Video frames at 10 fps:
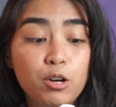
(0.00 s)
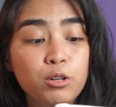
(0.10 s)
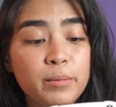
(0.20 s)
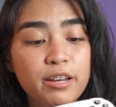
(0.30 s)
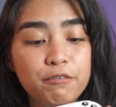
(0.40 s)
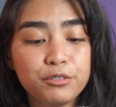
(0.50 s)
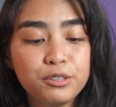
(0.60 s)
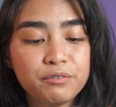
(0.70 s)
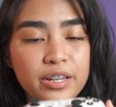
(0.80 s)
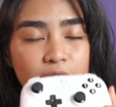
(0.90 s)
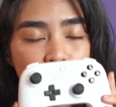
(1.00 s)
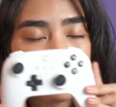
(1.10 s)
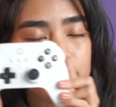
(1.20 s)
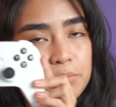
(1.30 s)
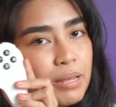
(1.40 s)
We'll make a full video on
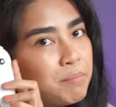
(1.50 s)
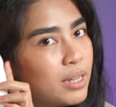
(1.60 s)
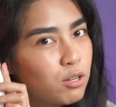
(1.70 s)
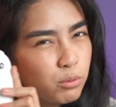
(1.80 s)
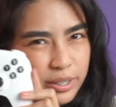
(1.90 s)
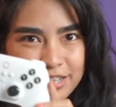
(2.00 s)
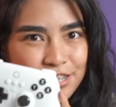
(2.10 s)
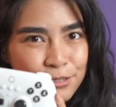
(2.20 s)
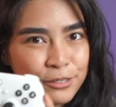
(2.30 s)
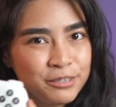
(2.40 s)
this baby real soon.